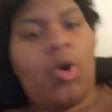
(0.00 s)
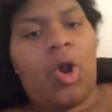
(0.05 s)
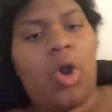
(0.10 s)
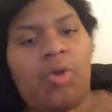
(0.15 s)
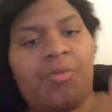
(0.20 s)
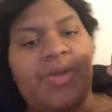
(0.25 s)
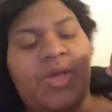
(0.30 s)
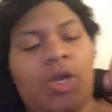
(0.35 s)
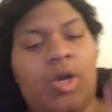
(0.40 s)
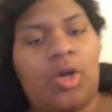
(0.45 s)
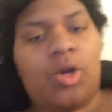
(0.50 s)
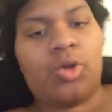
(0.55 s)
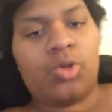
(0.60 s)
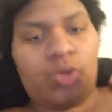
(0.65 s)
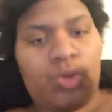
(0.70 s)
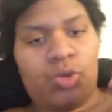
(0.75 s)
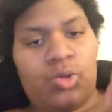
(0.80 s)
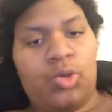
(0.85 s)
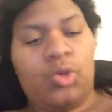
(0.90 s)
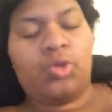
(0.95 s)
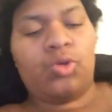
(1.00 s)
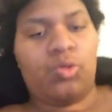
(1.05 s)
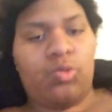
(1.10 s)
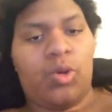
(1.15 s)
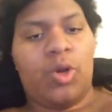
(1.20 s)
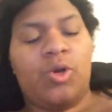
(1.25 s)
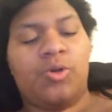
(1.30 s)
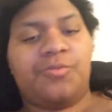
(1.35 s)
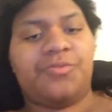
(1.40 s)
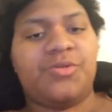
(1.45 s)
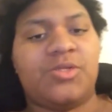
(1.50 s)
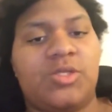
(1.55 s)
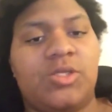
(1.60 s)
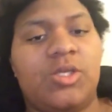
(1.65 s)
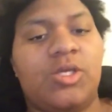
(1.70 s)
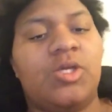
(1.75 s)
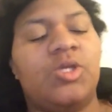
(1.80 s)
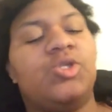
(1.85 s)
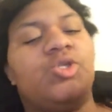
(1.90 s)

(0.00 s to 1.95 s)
forearming her through the ropes,